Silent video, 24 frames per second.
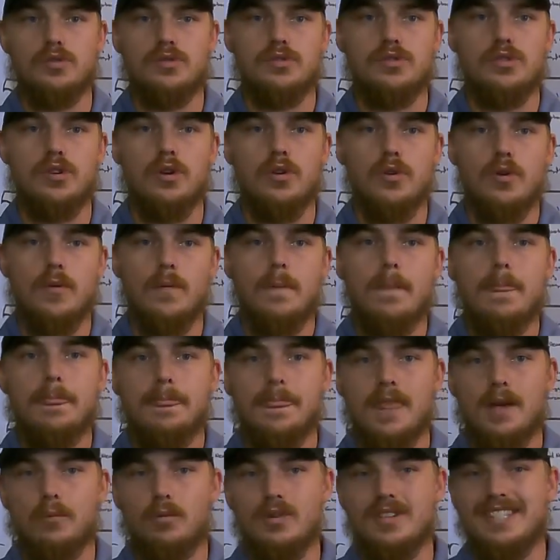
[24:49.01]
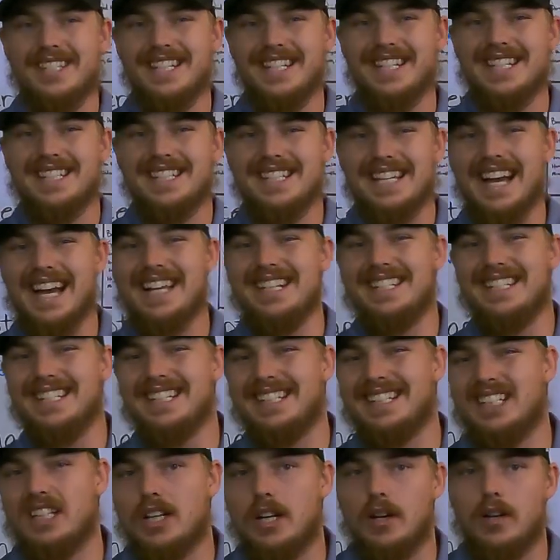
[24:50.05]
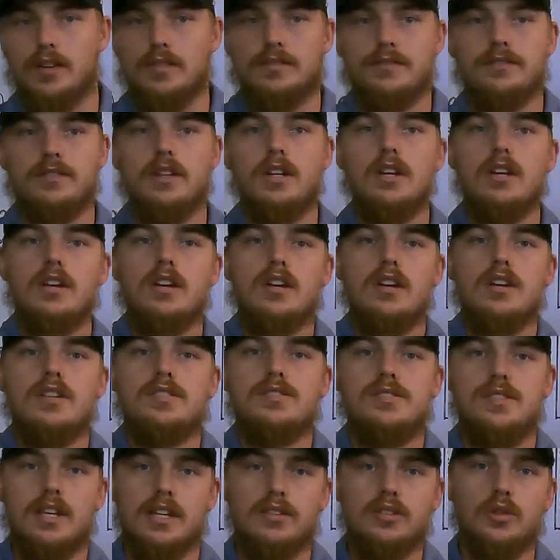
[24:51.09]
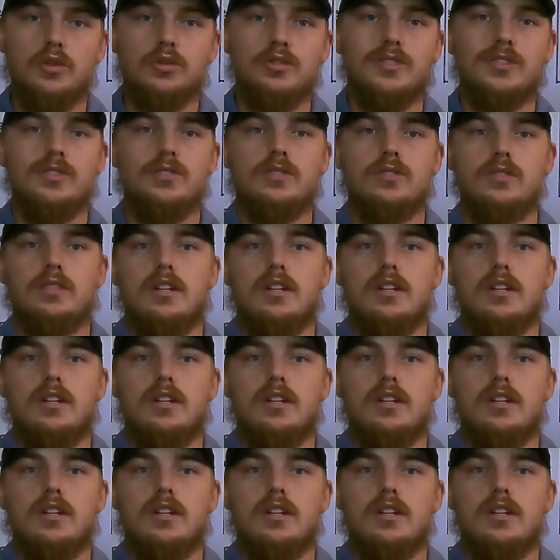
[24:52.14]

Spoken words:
So then we see this idea of signal